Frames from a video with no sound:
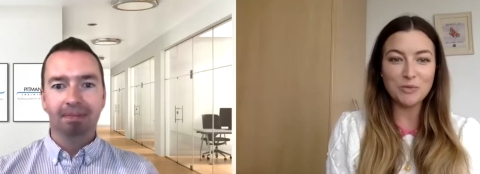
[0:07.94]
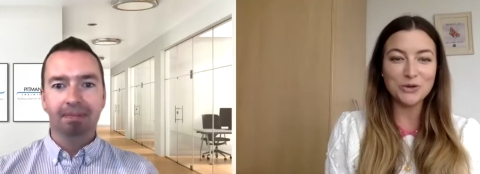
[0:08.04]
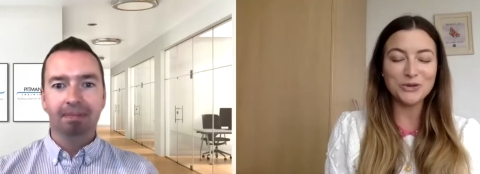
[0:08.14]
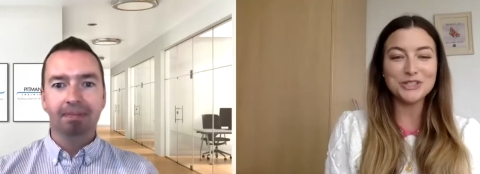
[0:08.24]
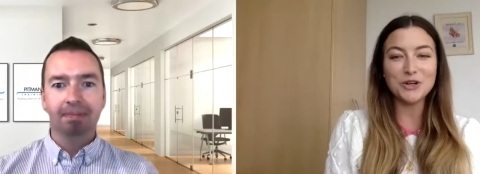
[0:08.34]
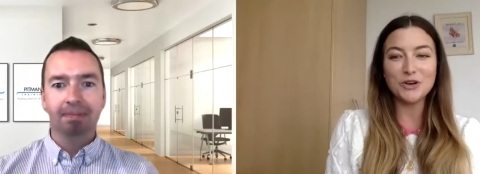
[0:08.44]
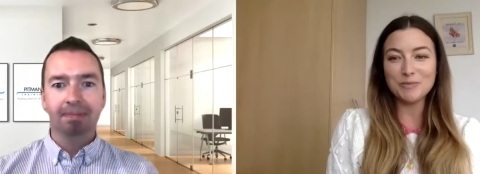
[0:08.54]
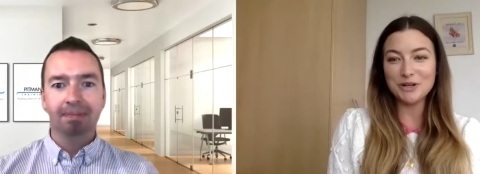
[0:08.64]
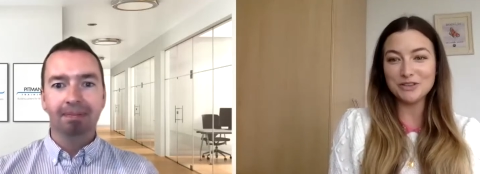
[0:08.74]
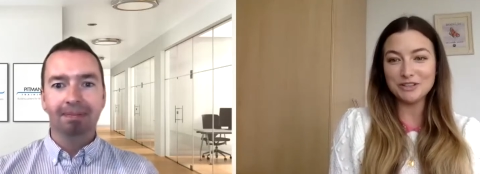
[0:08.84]
Speaker 1: we're going to talk
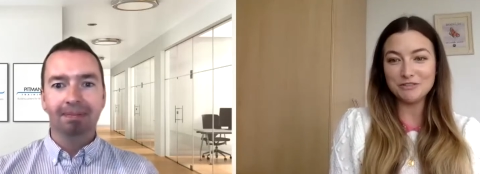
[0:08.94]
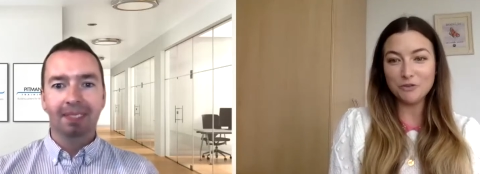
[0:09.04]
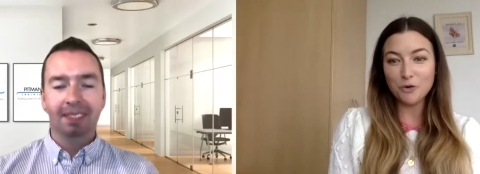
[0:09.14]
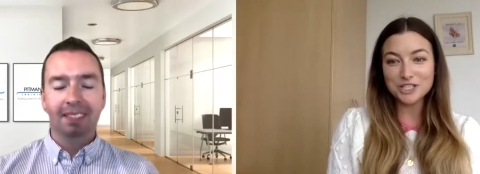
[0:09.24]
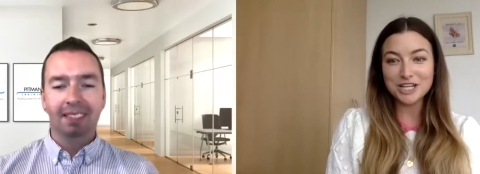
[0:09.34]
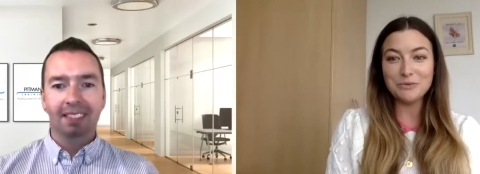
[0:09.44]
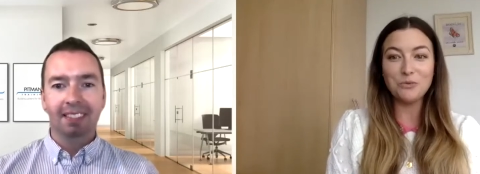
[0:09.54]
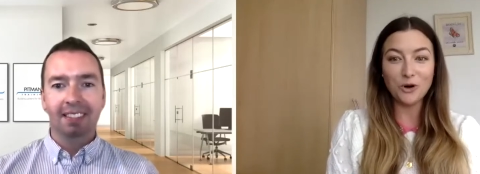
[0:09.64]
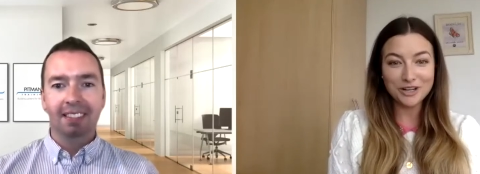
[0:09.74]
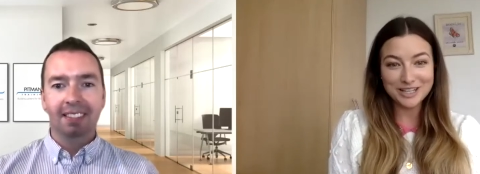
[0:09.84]
about the four day
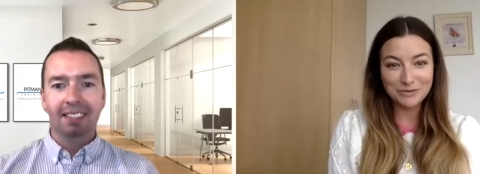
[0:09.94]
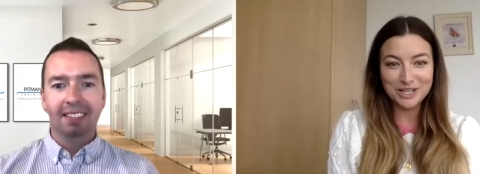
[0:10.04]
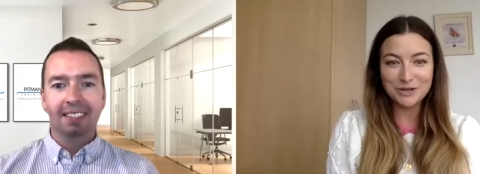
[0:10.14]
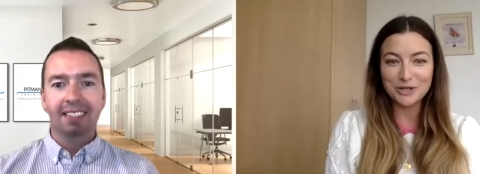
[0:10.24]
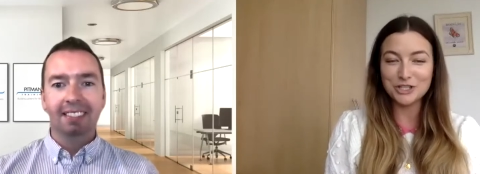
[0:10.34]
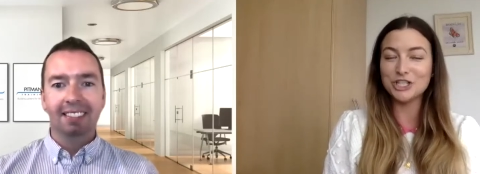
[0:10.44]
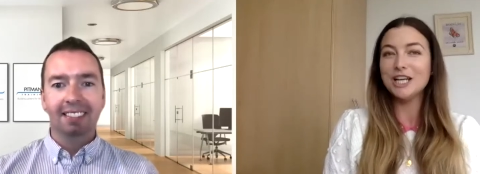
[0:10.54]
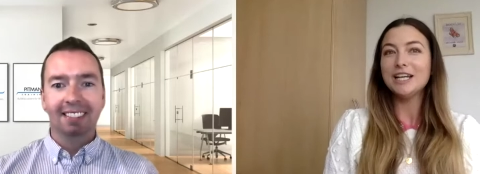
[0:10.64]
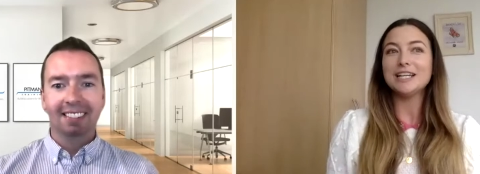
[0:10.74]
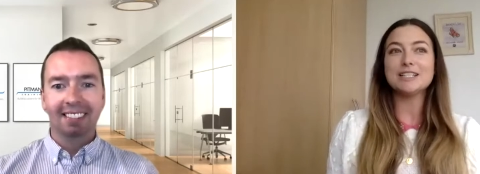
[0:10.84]
working week, which
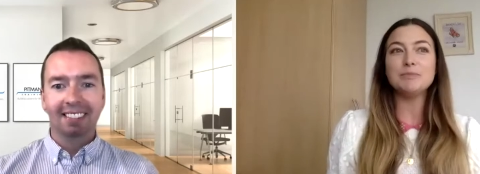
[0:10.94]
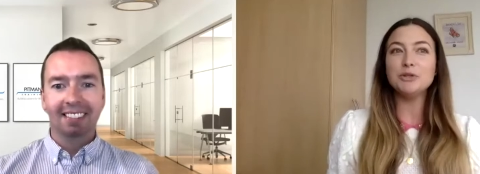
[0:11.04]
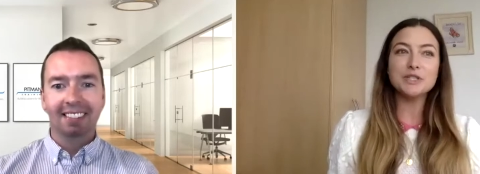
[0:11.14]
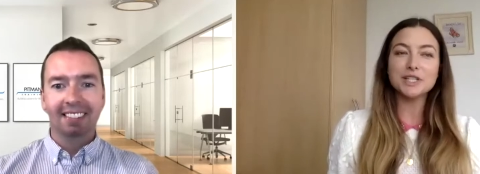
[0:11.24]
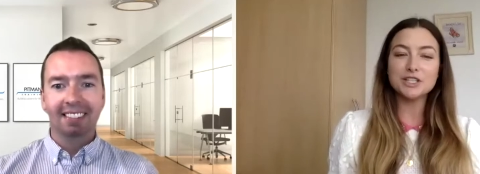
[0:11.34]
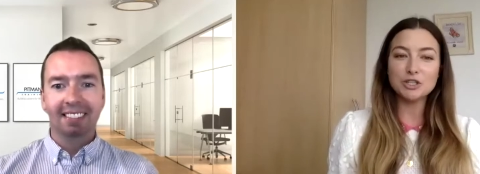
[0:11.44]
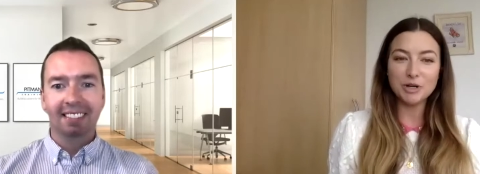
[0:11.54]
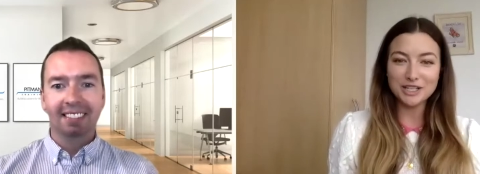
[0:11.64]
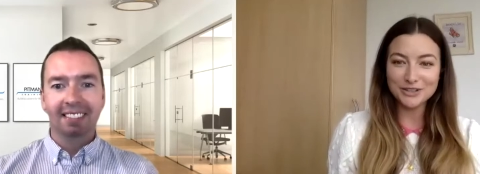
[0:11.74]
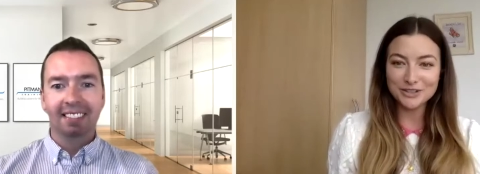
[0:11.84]
is music to
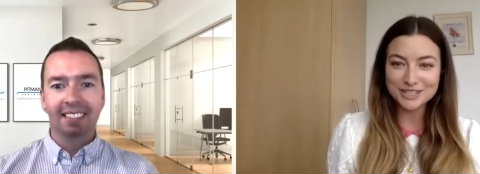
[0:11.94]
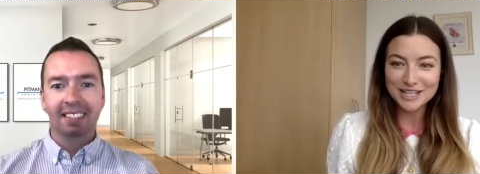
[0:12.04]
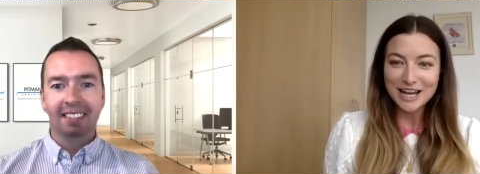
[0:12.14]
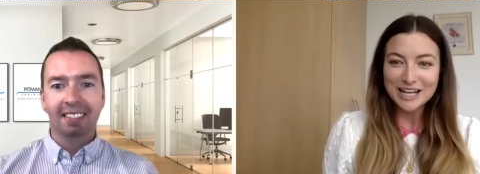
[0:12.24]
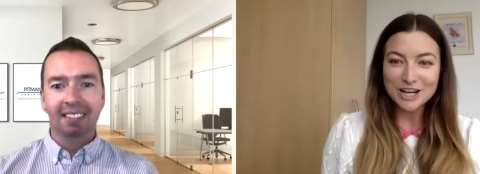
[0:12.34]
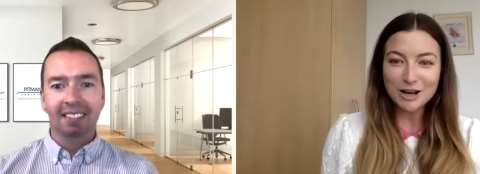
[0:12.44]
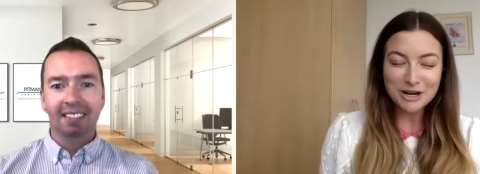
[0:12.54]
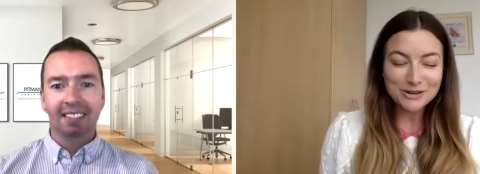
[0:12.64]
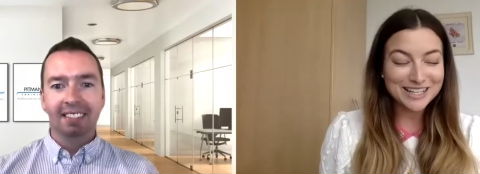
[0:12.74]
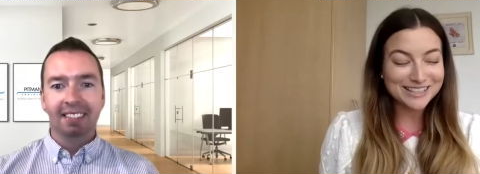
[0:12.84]
my ears. Tom,
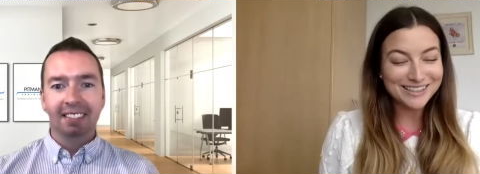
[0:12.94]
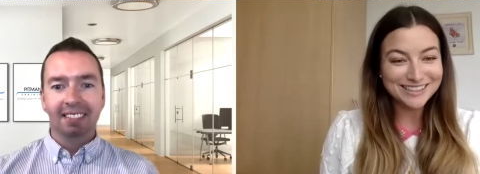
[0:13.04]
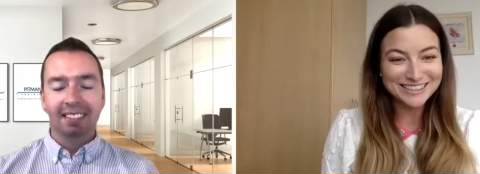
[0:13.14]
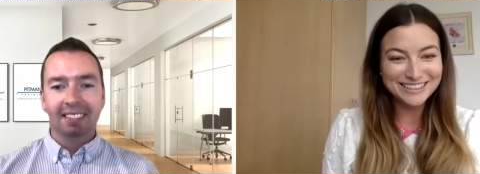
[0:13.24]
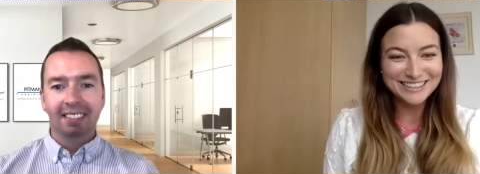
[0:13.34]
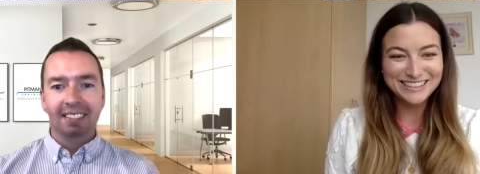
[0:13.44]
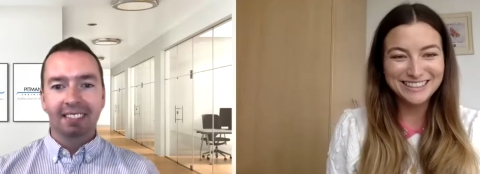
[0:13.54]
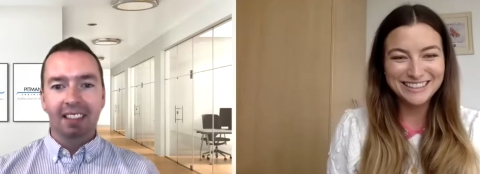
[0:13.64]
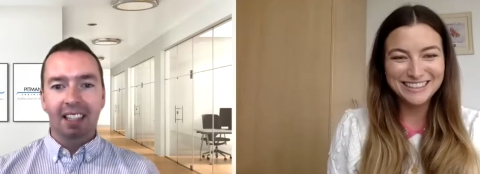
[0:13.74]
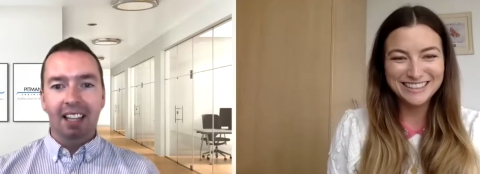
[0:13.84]
how are you getting on?
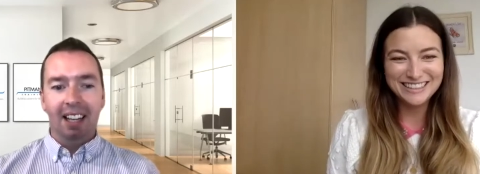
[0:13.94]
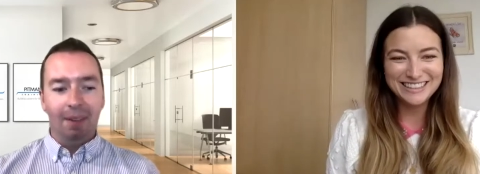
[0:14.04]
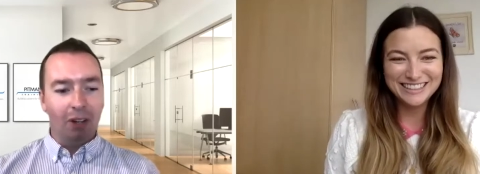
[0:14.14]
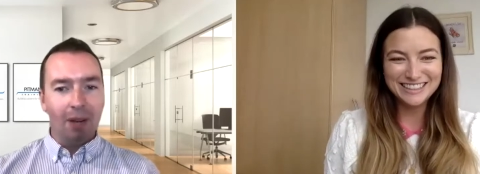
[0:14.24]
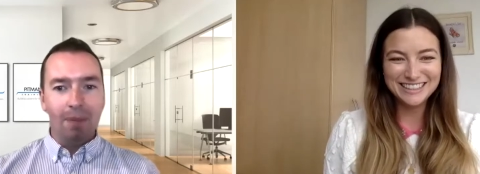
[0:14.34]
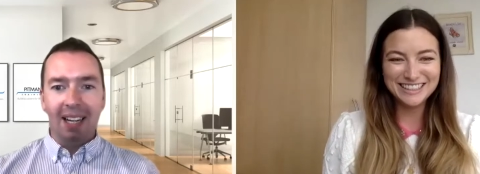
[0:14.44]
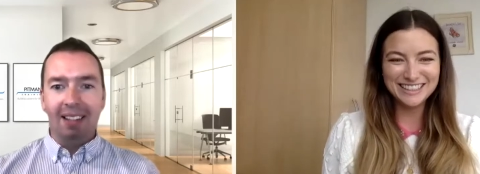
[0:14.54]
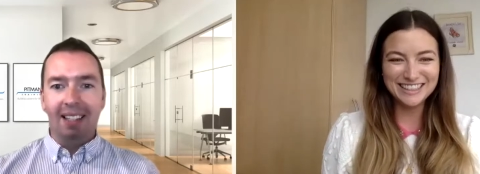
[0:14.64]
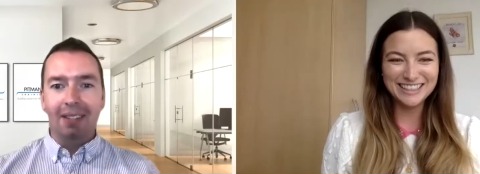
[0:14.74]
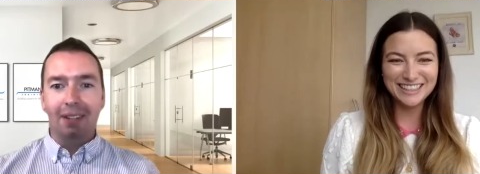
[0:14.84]
Speaker 2: I'm great, Meghann.
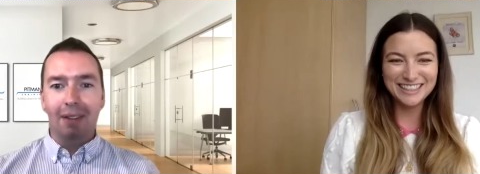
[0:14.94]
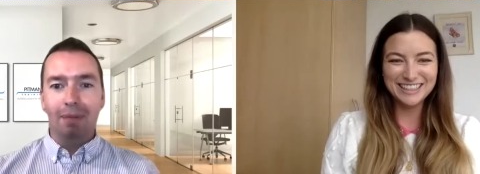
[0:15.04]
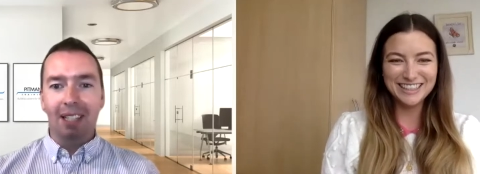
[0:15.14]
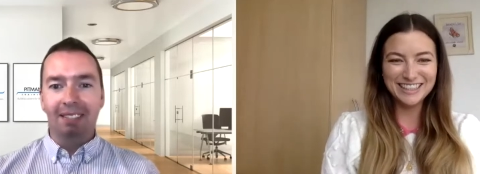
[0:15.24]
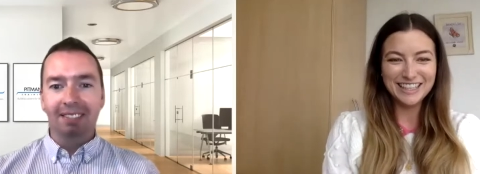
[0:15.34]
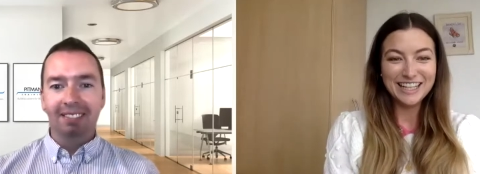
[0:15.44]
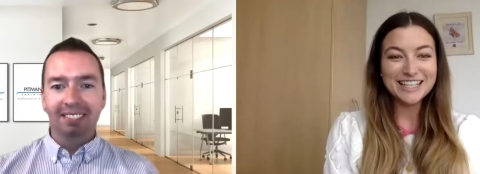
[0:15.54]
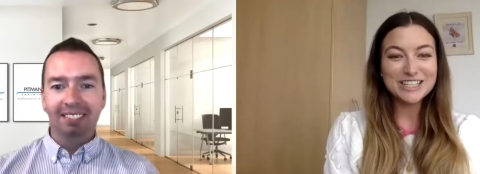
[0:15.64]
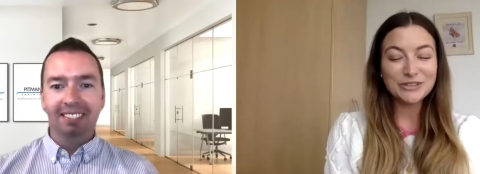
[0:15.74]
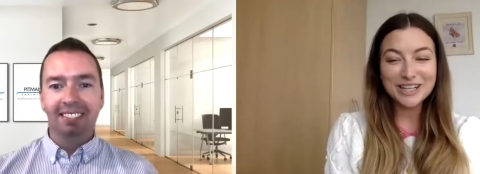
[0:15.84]
Thanks for having me.
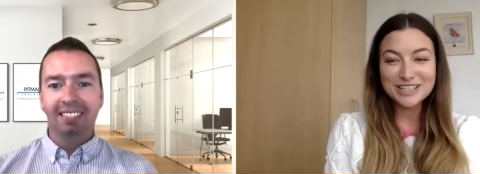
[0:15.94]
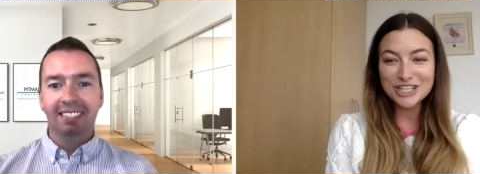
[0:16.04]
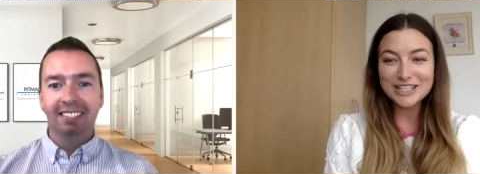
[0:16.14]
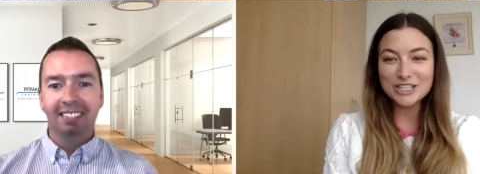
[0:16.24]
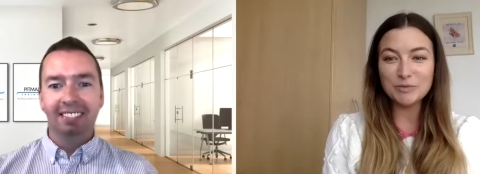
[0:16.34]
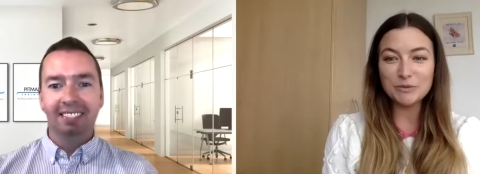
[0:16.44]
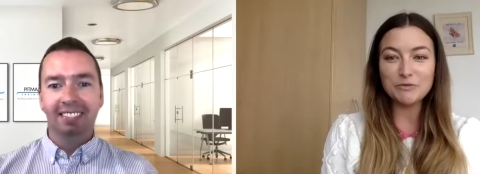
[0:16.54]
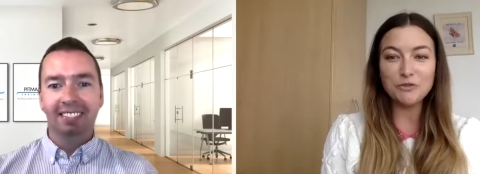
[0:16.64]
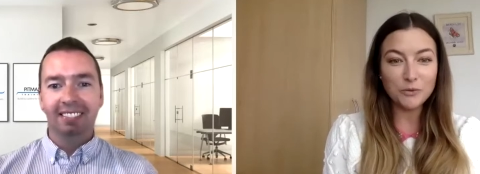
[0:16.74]
Speaker 1: It's great to chat to you, but before